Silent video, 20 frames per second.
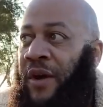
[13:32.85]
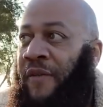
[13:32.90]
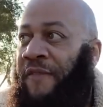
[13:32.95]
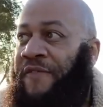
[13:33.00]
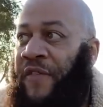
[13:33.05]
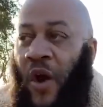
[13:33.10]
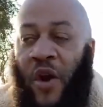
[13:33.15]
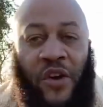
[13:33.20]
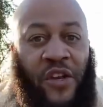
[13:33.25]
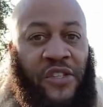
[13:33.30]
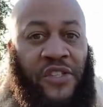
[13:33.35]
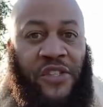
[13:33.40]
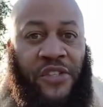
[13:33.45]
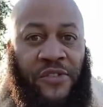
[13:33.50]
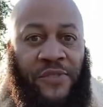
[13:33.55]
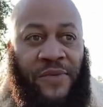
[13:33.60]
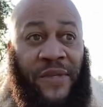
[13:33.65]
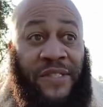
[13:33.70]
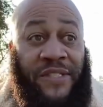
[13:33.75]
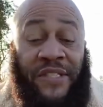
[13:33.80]
furniture,
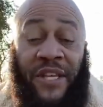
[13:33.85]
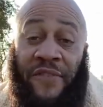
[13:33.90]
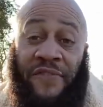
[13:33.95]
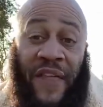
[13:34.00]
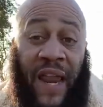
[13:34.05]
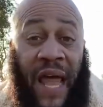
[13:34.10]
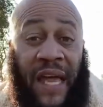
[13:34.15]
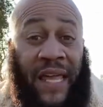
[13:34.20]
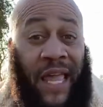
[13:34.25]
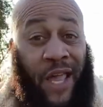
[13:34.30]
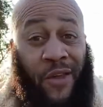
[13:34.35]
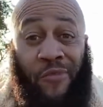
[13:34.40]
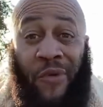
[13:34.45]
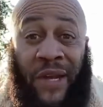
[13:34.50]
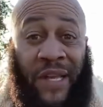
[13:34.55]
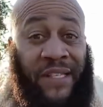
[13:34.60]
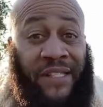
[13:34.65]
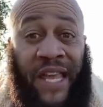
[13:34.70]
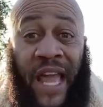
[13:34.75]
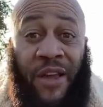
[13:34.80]
stuff that I can't
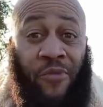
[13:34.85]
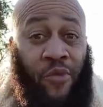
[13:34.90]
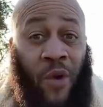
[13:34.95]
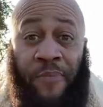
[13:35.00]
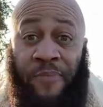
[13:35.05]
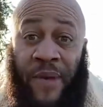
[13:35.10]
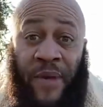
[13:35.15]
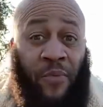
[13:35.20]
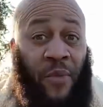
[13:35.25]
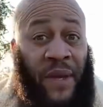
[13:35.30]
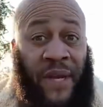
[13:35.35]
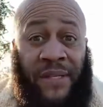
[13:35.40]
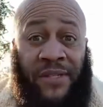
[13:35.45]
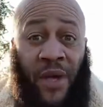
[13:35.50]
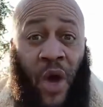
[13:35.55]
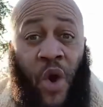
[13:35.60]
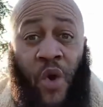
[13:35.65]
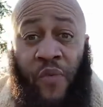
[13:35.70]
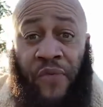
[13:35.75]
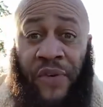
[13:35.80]
really take with me when it's
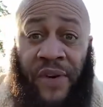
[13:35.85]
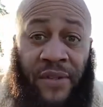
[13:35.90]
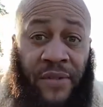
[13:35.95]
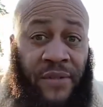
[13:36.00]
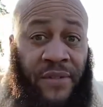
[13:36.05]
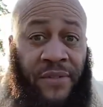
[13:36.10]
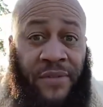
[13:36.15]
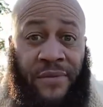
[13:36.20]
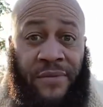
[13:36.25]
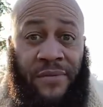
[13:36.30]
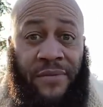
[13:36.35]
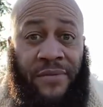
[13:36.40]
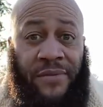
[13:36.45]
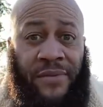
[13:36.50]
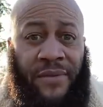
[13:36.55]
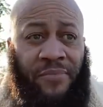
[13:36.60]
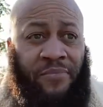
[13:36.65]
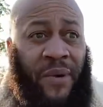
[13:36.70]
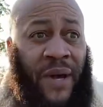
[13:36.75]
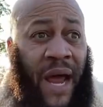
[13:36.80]
over.
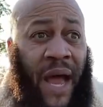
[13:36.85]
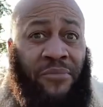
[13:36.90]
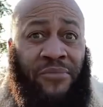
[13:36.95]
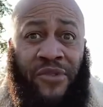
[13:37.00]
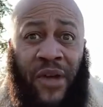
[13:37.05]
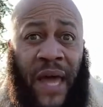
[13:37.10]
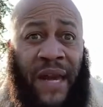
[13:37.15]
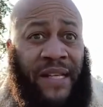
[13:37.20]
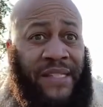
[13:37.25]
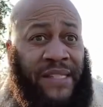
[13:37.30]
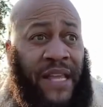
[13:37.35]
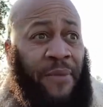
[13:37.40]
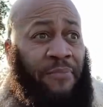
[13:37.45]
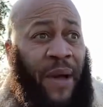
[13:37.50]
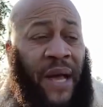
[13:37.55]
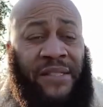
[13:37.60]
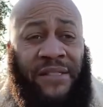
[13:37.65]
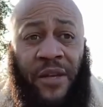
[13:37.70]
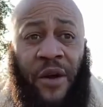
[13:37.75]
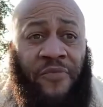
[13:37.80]
But I'm trying to set
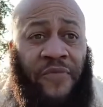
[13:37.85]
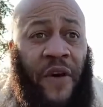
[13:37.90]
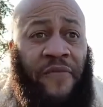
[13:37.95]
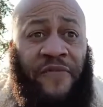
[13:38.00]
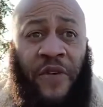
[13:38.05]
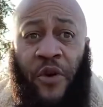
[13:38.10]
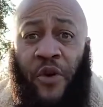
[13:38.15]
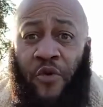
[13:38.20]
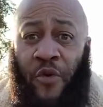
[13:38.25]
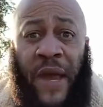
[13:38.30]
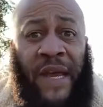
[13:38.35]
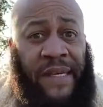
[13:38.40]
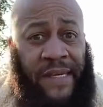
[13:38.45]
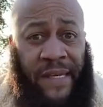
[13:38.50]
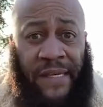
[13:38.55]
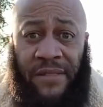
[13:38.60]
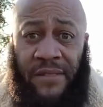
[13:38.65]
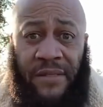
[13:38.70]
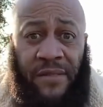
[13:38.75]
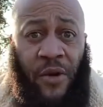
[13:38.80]
myself up for
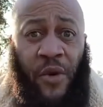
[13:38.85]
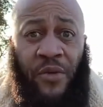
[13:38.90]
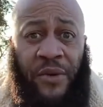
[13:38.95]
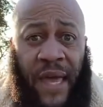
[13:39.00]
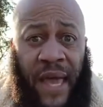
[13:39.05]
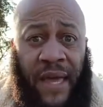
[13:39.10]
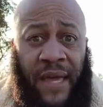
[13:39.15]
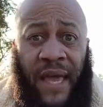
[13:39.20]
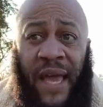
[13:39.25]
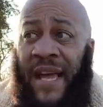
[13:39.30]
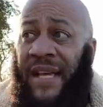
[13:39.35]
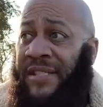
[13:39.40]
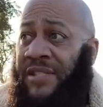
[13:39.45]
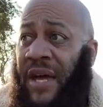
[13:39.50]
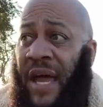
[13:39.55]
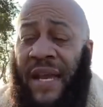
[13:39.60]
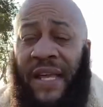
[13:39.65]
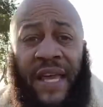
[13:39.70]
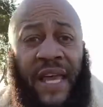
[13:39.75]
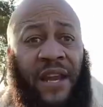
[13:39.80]
greatness, okay?
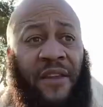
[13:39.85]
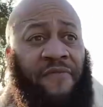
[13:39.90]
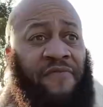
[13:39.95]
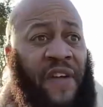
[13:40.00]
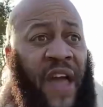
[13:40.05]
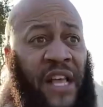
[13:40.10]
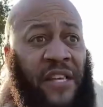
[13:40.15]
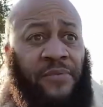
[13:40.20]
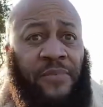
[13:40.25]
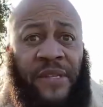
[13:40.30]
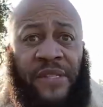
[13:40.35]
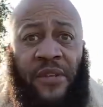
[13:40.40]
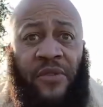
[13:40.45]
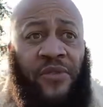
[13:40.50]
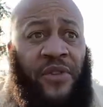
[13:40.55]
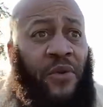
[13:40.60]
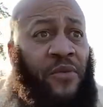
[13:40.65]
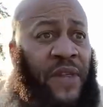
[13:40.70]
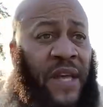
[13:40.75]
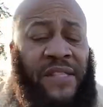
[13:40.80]
Trying to get investments and
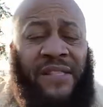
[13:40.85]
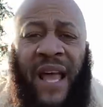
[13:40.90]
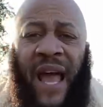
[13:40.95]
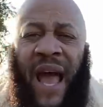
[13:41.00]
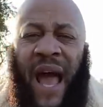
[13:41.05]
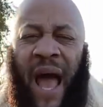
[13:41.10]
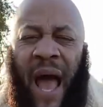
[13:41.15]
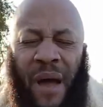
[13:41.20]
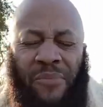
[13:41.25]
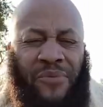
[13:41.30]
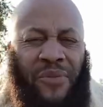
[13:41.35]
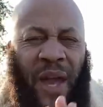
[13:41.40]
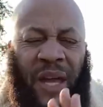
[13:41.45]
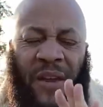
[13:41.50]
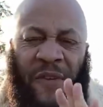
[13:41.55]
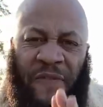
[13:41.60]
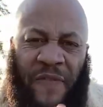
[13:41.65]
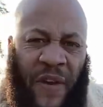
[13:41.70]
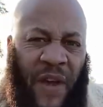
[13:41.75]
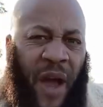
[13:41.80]
do this. I'm trying
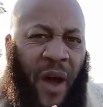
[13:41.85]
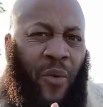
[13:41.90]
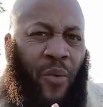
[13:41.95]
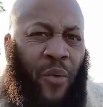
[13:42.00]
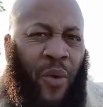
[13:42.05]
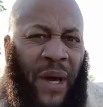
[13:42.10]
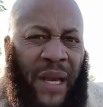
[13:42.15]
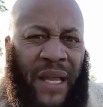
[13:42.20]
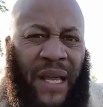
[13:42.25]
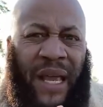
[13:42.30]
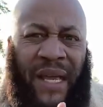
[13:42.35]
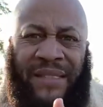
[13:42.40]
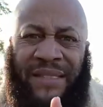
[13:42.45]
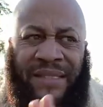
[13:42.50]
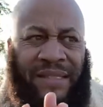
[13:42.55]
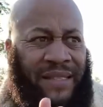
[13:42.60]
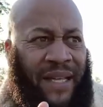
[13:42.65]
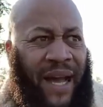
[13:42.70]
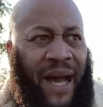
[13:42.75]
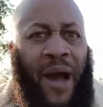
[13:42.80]
to figure out what is
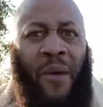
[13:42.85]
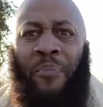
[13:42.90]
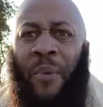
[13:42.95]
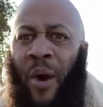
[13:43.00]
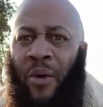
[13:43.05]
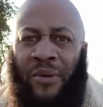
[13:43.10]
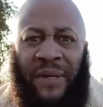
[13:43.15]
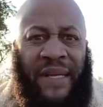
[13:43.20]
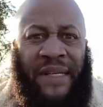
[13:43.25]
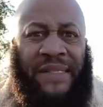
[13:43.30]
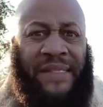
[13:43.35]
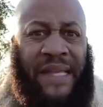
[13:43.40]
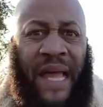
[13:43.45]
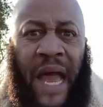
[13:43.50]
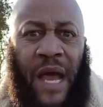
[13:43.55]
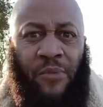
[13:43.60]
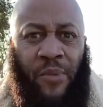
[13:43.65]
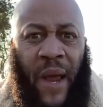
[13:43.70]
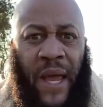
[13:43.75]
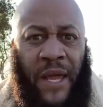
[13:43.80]
up on this
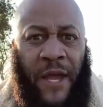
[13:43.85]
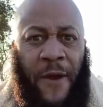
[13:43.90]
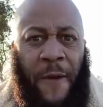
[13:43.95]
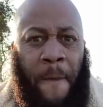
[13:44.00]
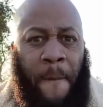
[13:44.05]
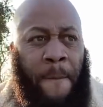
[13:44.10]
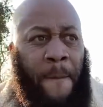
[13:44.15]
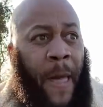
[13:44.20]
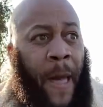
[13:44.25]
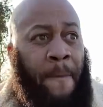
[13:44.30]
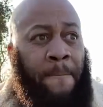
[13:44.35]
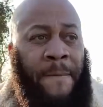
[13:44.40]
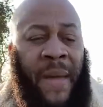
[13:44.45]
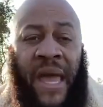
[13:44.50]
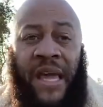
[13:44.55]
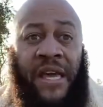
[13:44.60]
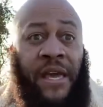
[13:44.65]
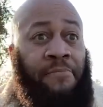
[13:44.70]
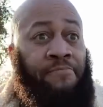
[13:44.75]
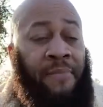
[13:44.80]
side right here. I'm
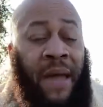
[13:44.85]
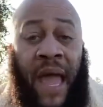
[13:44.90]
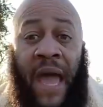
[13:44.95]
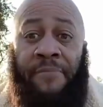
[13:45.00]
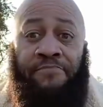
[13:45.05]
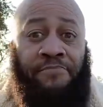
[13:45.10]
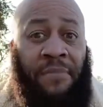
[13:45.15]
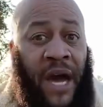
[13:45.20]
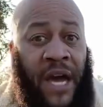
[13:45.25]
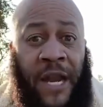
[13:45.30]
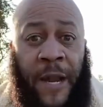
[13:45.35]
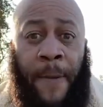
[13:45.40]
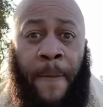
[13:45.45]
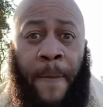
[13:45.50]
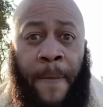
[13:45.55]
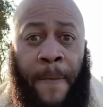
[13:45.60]
making mad money,